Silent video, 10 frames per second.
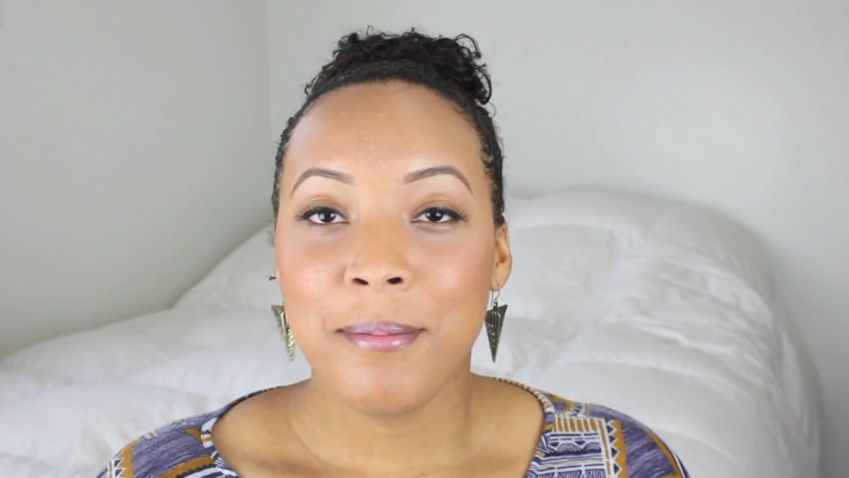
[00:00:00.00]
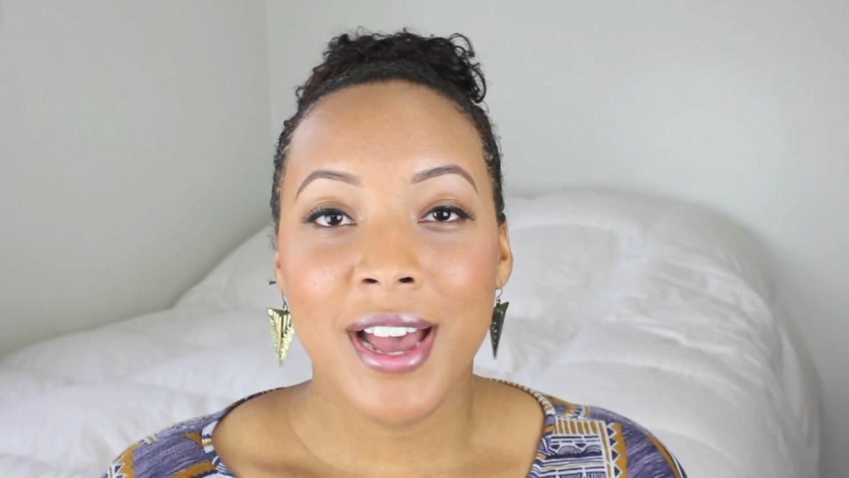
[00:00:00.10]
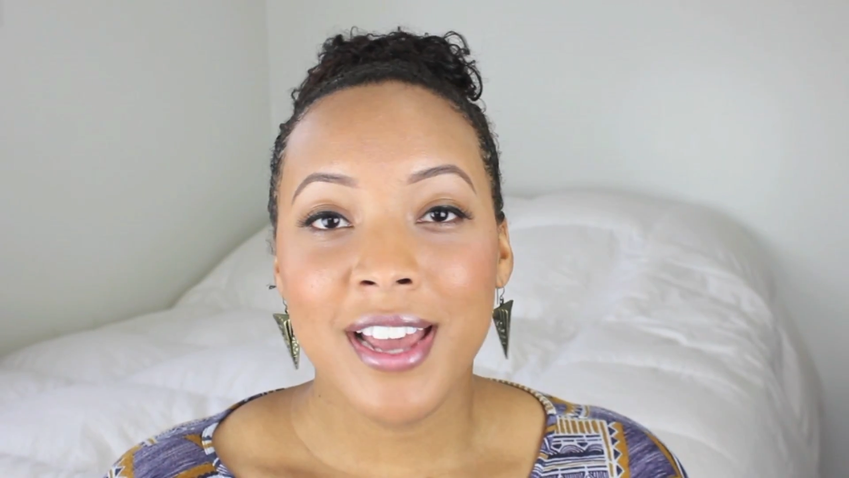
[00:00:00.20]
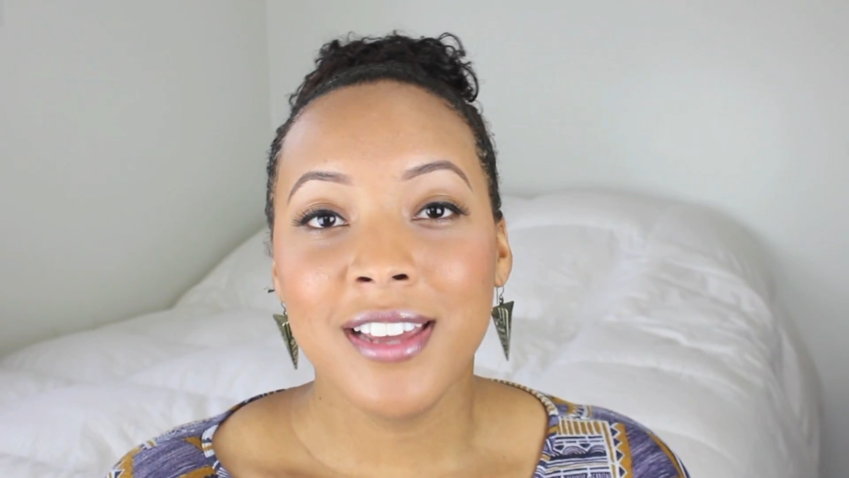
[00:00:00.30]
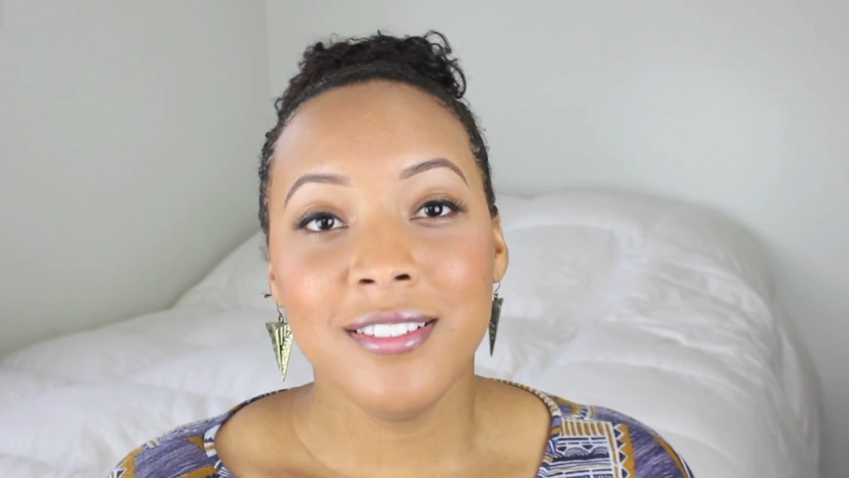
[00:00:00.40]

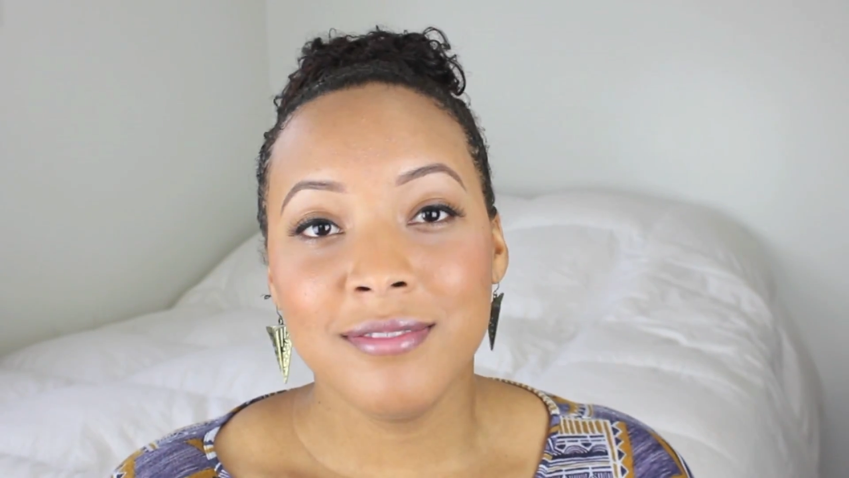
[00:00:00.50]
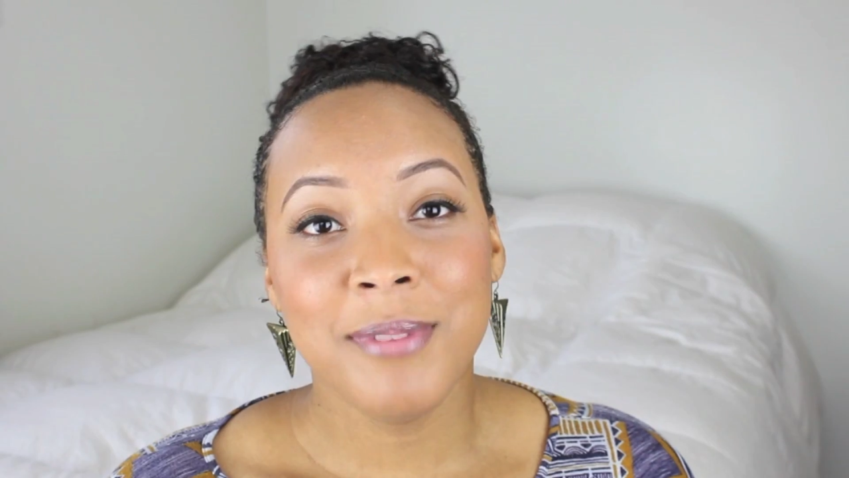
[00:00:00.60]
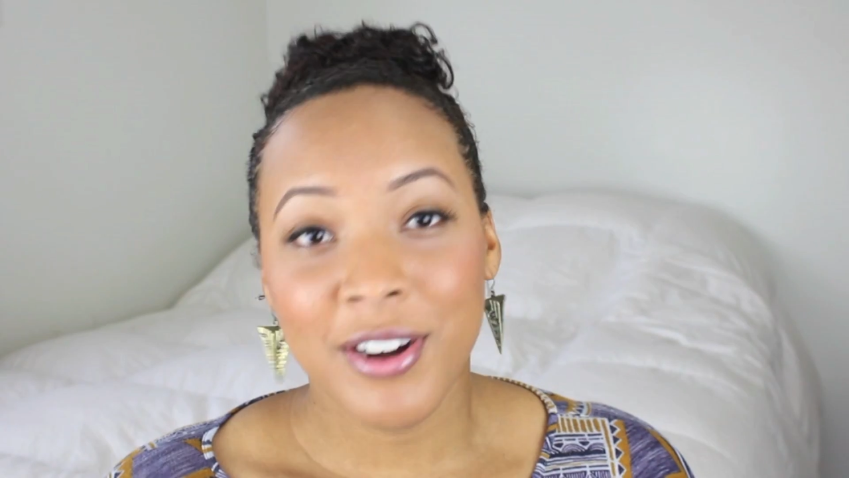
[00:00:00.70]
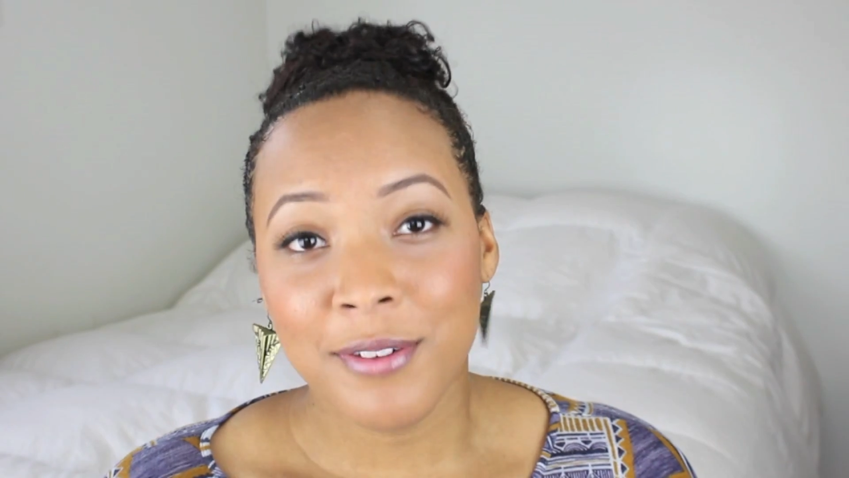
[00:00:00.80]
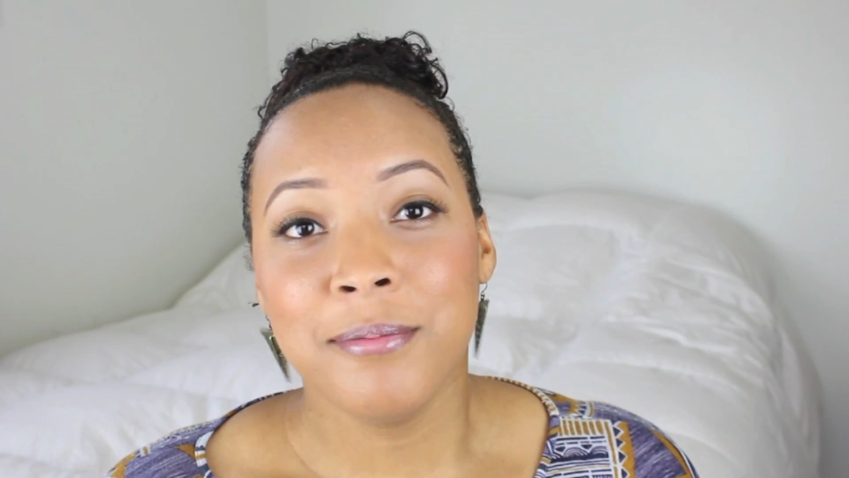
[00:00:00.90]

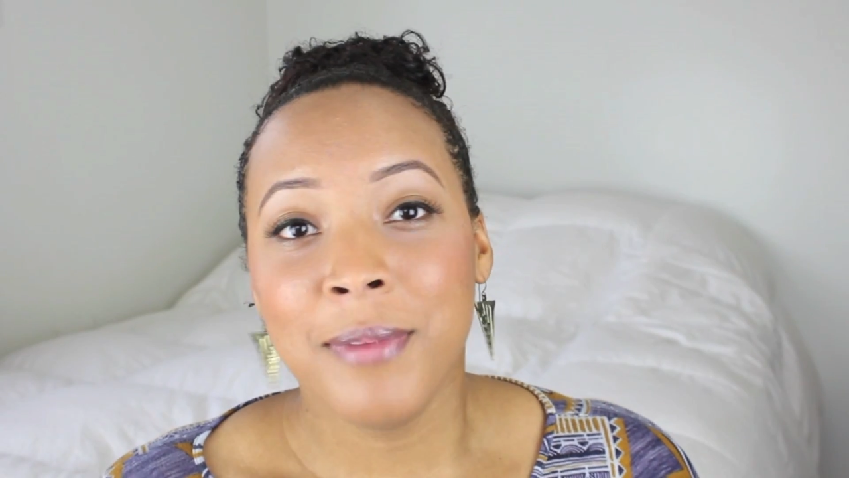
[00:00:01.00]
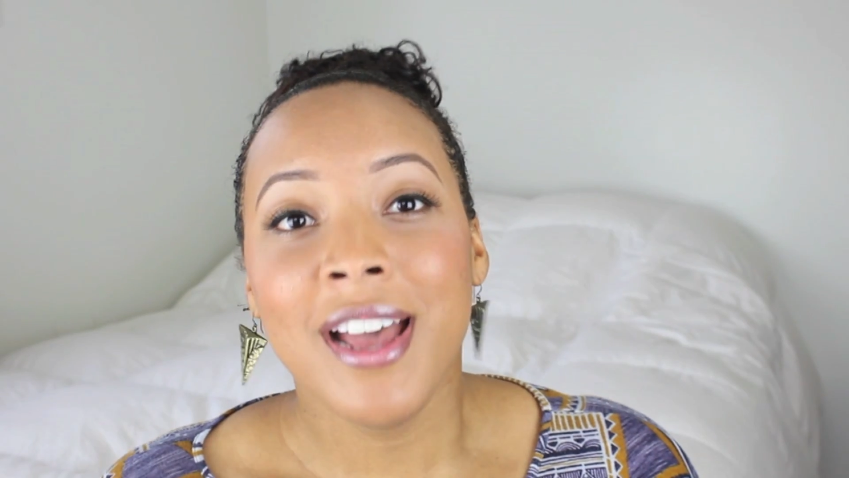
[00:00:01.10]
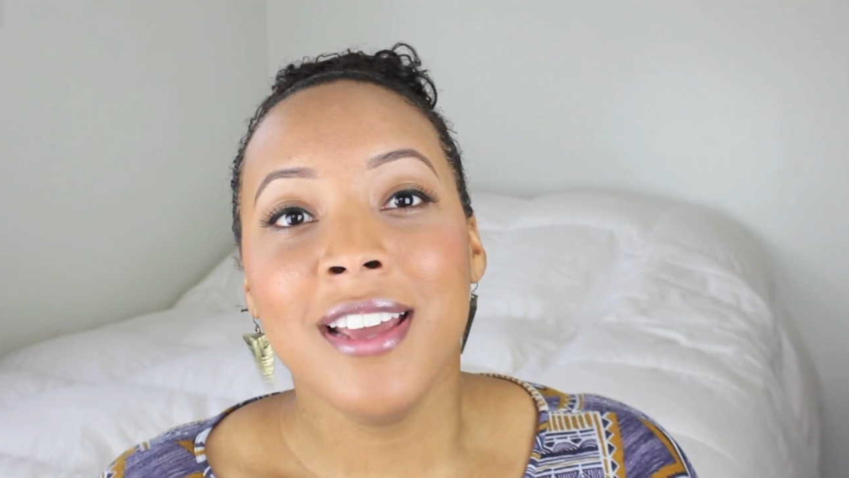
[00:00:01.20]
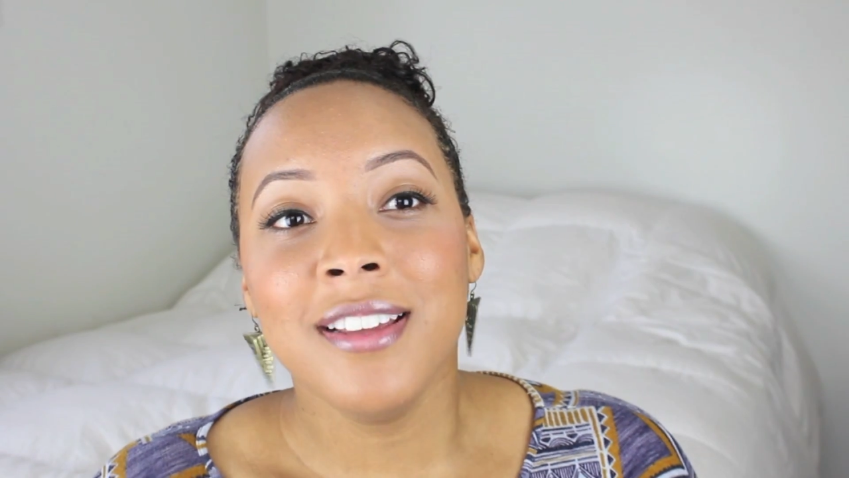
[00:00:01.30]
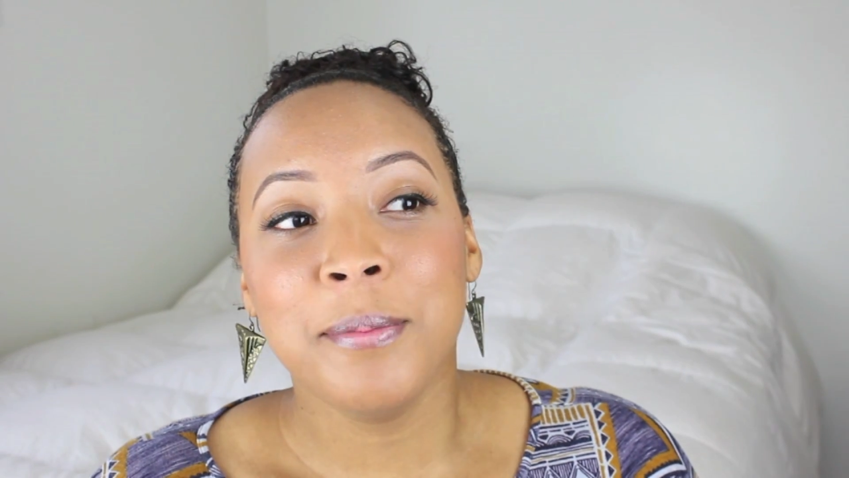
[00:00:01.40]
my